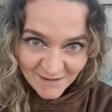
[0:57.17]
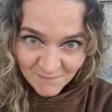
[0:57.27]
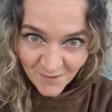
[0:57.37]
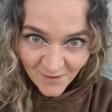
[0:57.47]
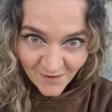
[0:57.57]

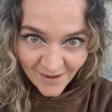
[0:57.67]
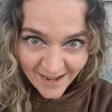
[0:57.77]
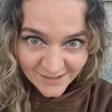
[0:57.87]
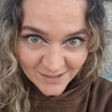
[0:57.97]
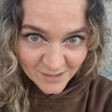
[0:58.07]
But
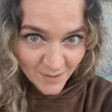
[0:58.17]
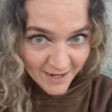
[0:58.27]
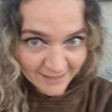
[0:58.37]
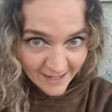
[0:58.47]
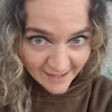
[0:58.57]
I just
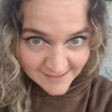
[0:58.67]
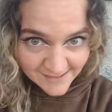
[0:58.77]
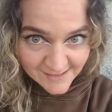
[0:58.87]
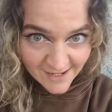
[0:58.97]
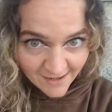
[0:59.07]
quite like to
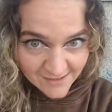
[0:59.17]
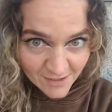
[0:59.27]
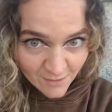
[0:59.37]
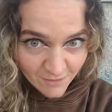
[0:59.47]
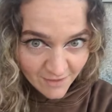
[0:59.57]
start
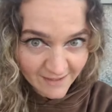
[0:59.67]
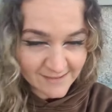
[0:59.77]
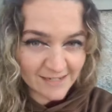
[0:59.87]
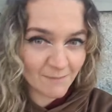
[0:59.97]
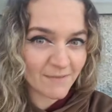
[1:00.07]
new
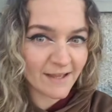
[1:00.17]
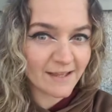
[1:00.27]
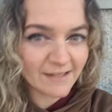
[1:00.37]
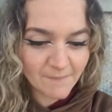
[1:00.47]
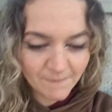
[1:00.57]
things, and I'm
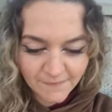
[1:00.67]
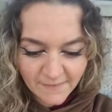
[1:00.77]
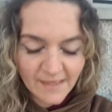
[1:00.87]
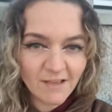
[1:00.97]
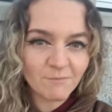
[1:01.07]
like,
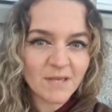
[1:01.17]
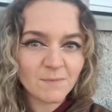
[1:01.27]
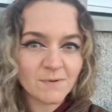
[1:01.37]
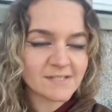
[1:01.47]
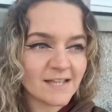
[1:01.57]
if
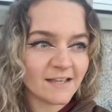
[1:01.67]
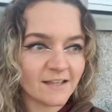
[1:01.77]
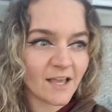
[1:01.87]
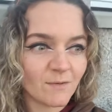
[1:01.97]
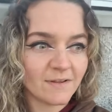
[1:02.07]
people see it and
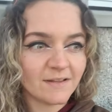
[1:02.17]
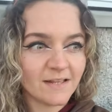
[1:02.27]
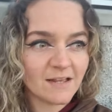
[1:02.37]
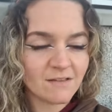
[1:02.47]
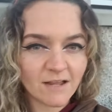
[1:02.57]
go,
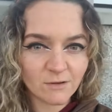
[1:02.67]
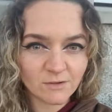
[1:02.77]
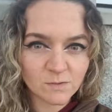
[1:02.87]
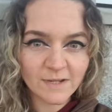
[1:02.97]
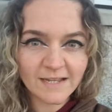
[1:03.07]
either it
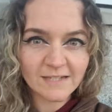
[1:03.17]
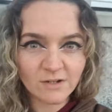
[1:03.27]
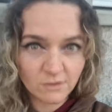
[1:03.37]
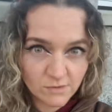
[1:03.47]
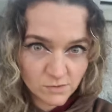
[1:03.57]
looks weird
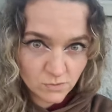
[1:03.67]
or it looks